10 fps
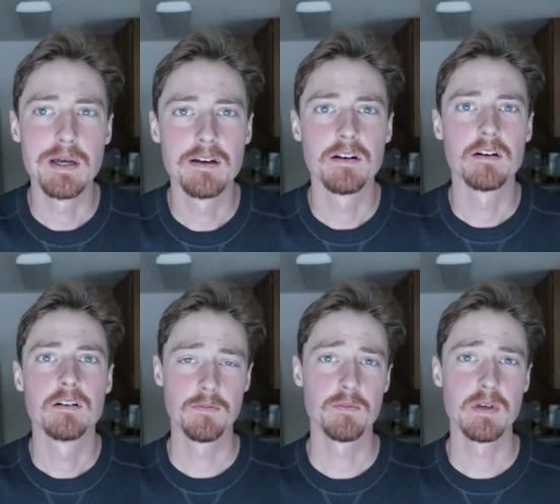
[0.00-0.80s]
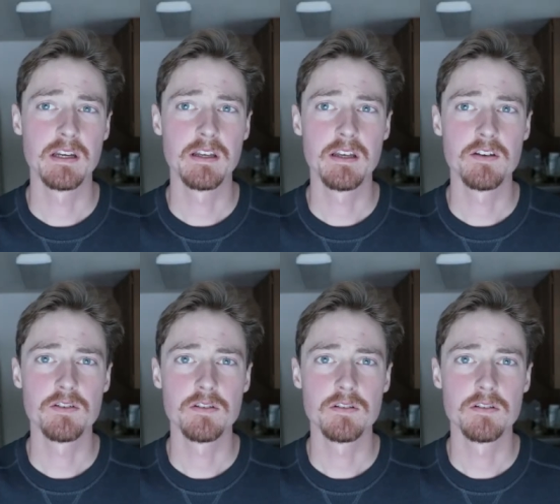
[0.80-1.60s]
better from the
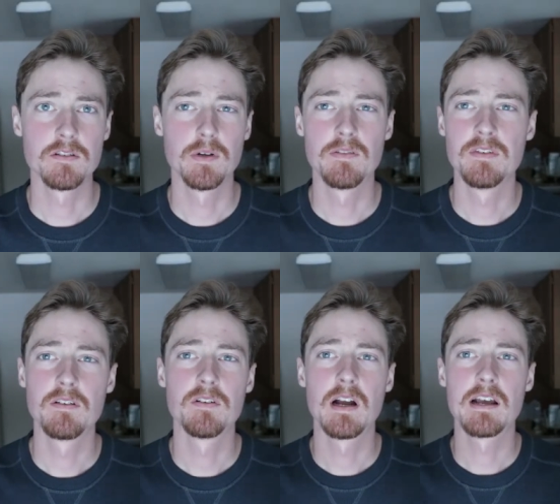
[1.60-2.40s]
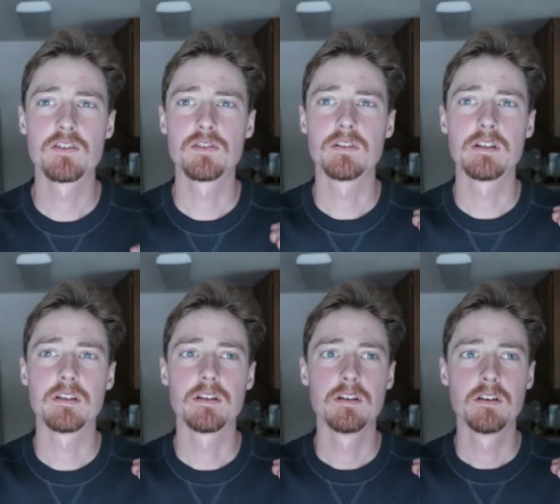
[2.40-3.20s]
medications, but I've never
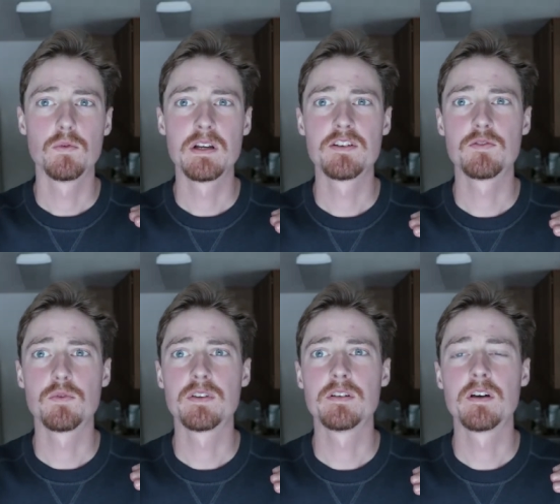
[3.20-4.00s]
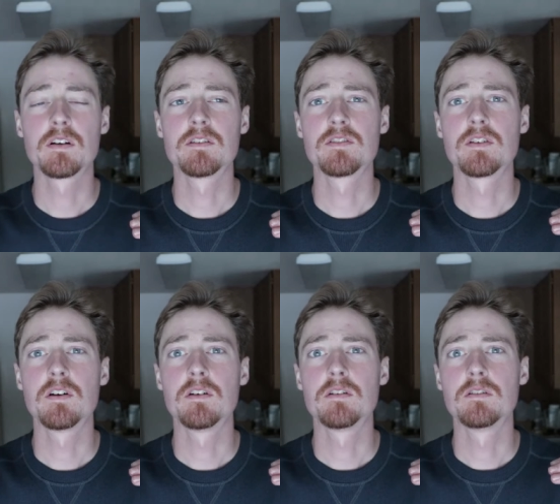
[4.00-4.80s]
actually reached what the doctors
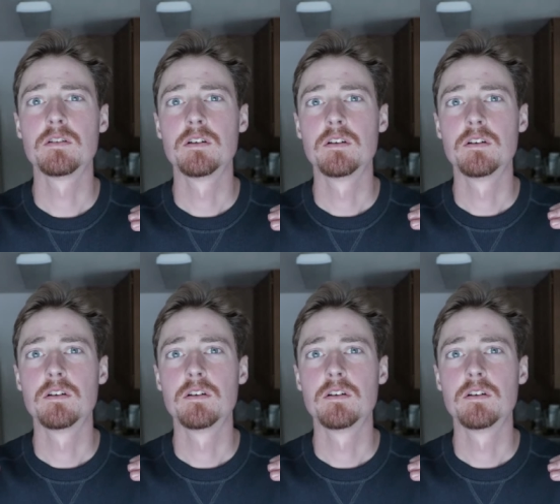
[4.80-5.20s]
call